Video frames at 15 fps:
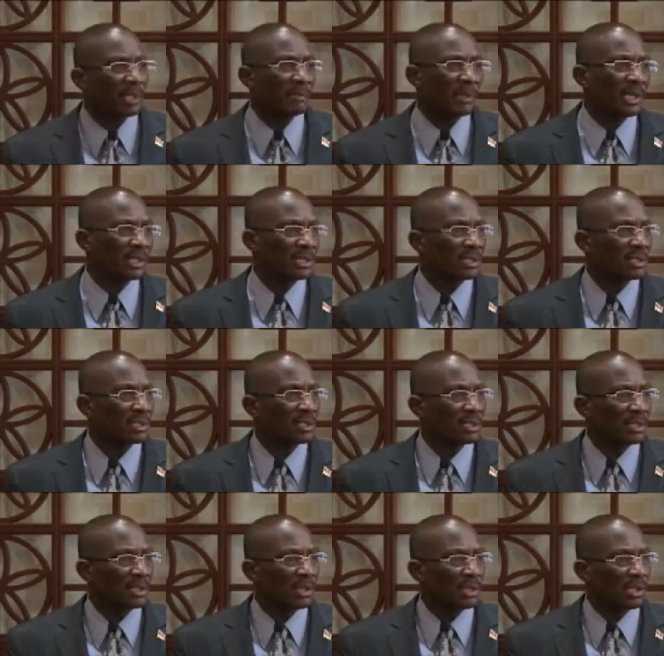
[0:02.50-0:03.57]
bit
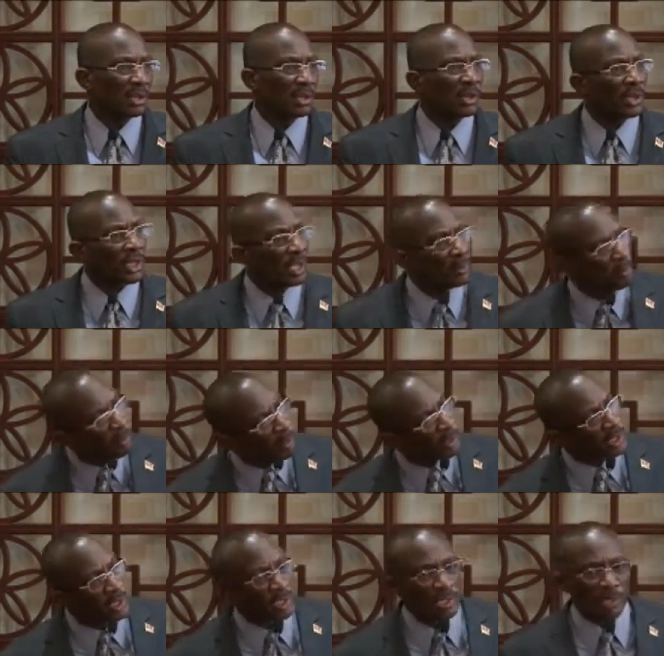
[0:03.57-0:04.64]
on the
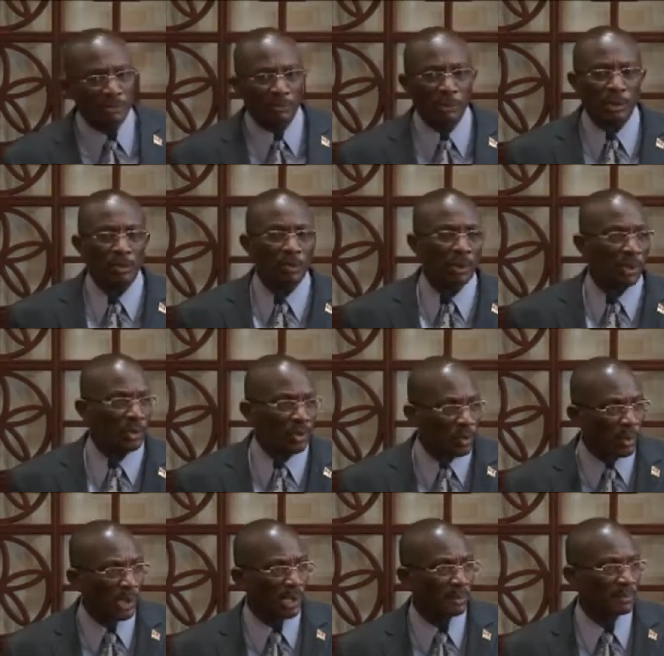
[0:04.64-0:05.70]
importance of what we are
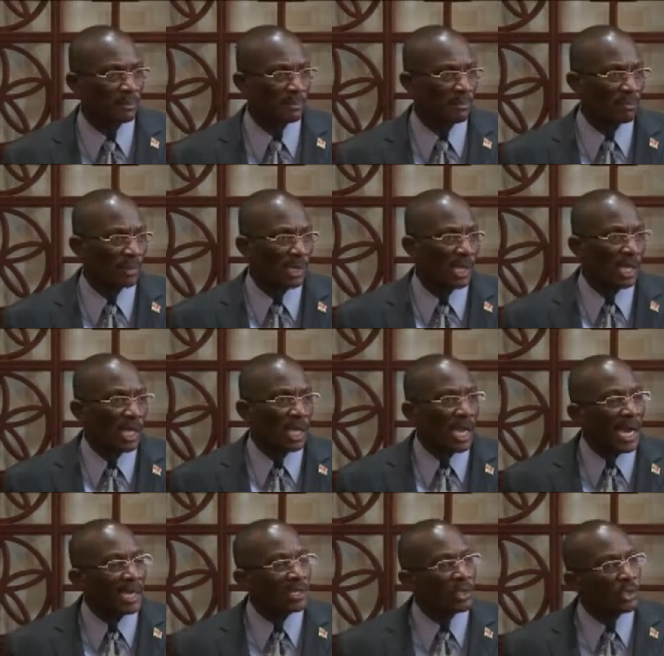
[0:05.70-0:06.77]
doing
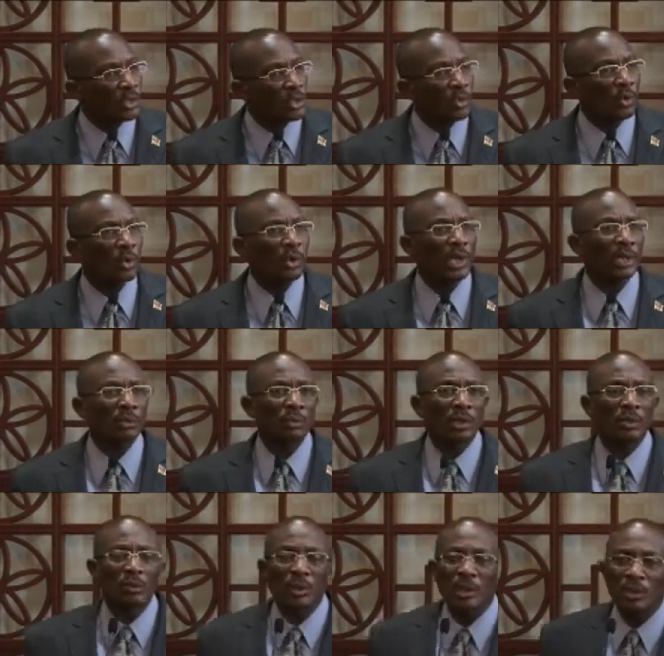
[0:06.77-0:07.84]
and to know that
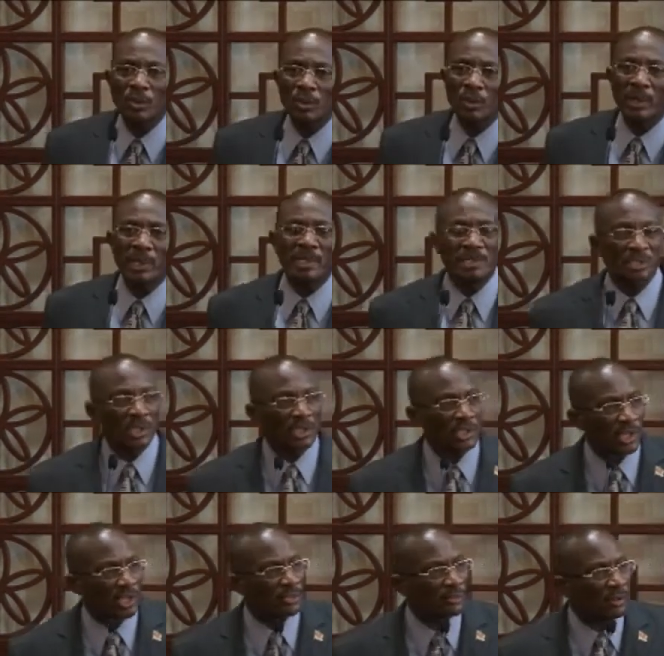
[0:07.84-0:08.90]
what we are doing is not
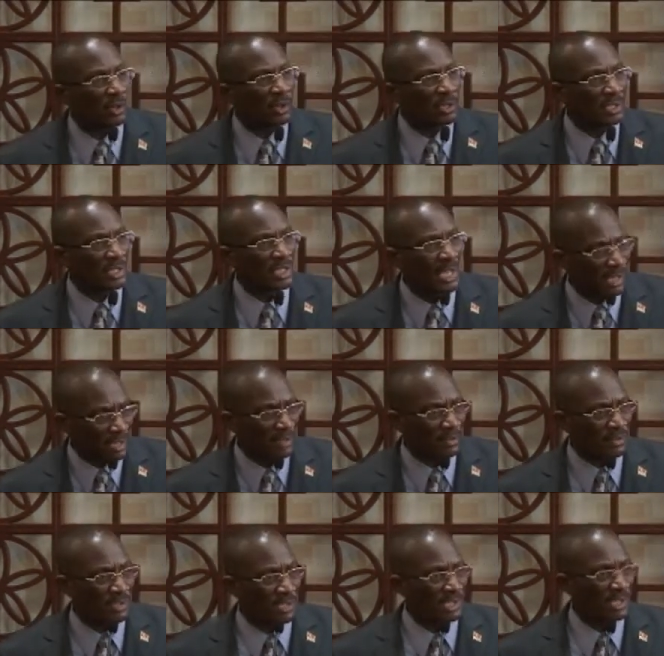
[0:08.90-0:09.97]
just for
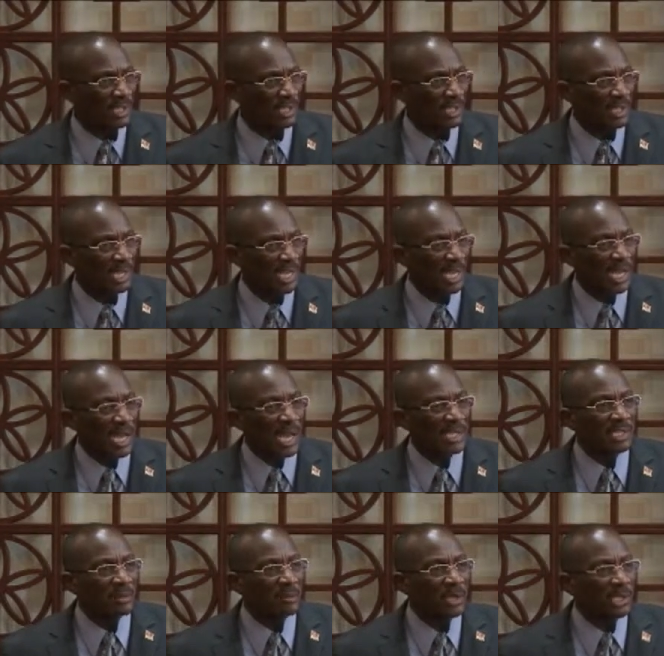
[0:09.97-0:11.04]
ourselves.
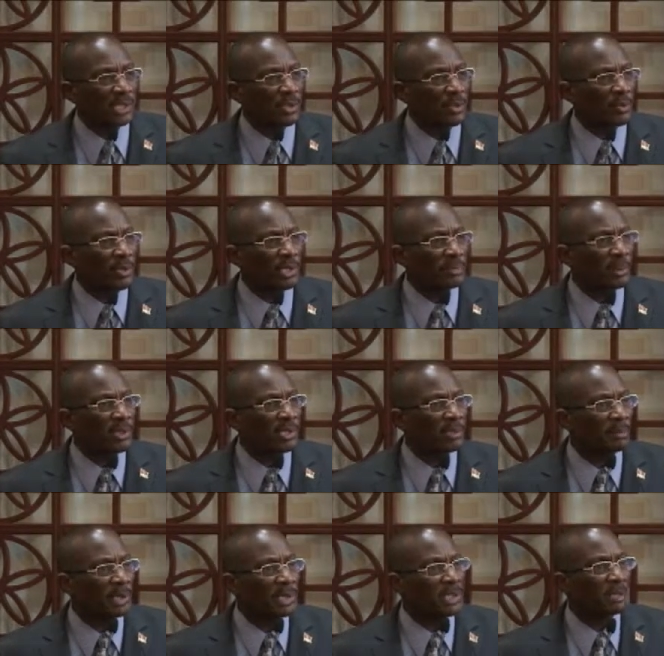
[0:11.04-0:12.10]
As the Minister of
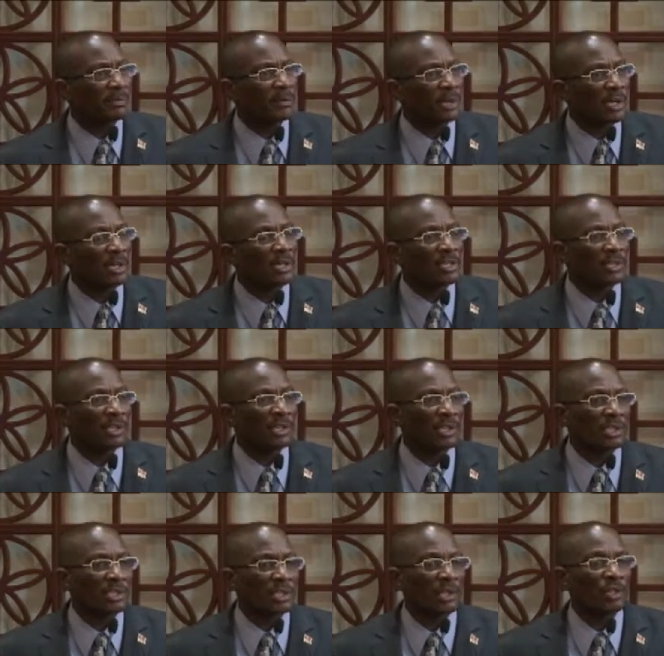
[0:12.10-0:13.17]
Responsibility for Culture in
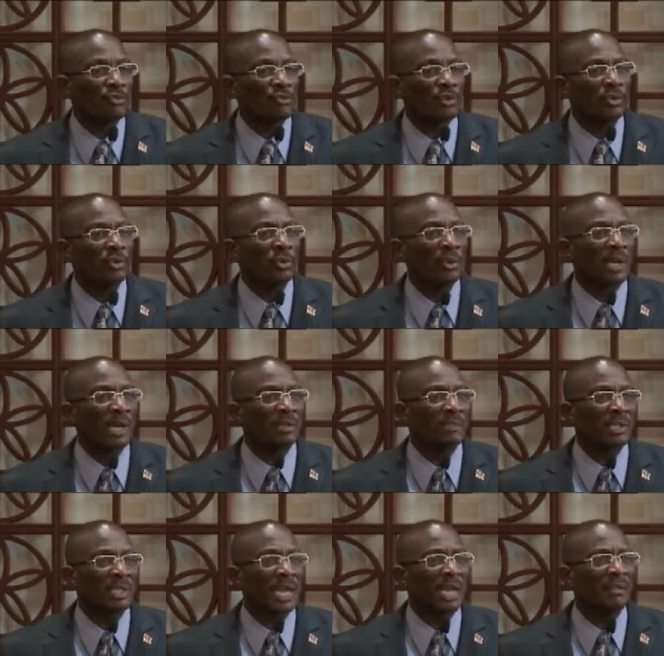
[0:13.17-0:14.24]
this country, you know we have
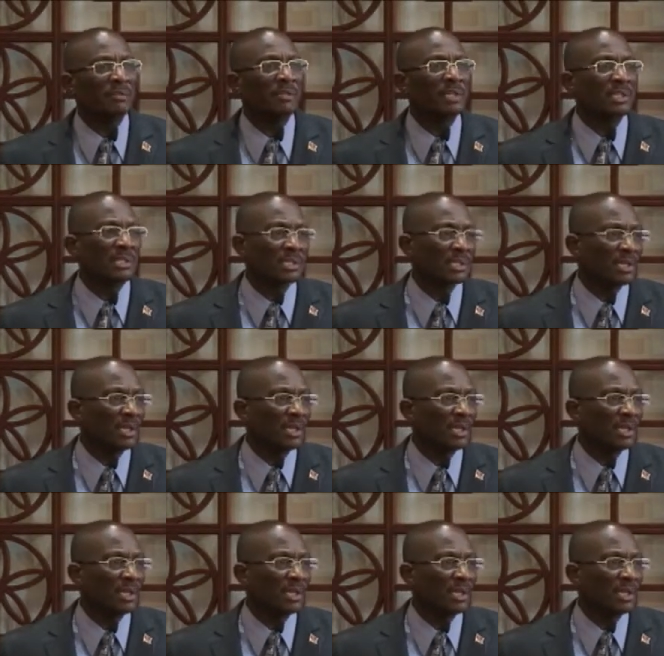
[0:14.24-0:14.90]
a diverse